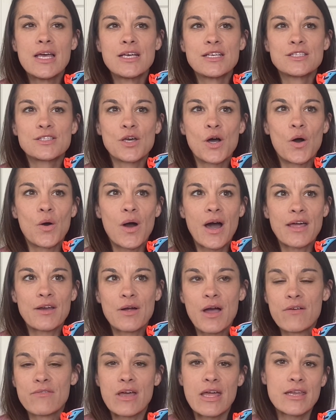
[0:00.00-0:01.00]
So I don't
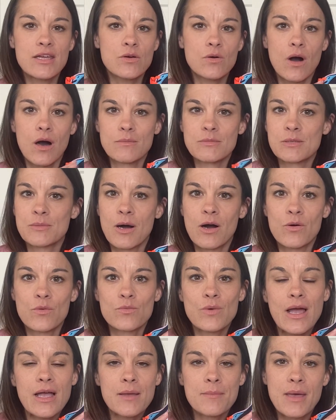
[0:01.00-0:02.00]
have any qualms about
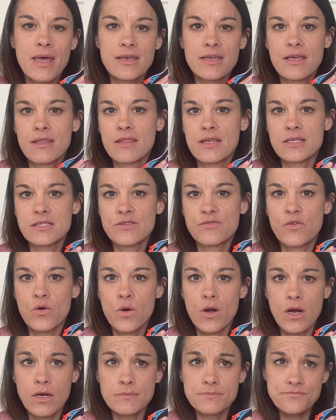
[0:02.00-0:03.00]
recommending this
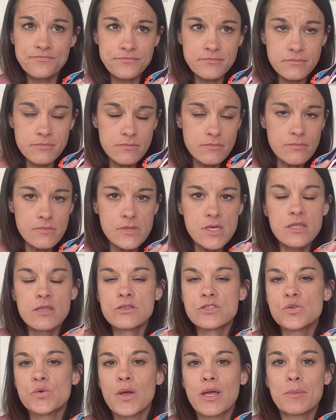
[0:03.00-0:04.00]
for
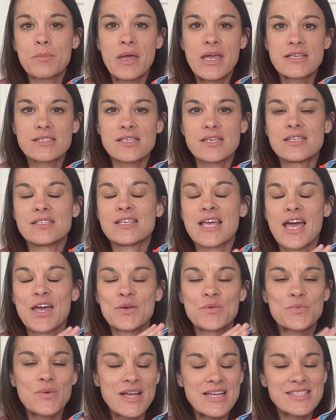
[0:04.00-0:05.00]
those quick paces and
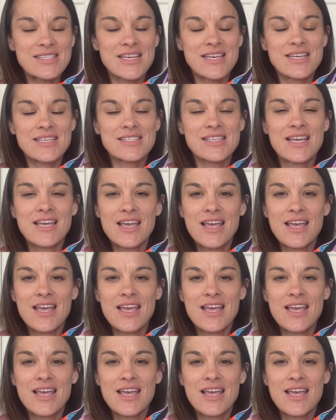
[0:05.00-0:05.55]
races.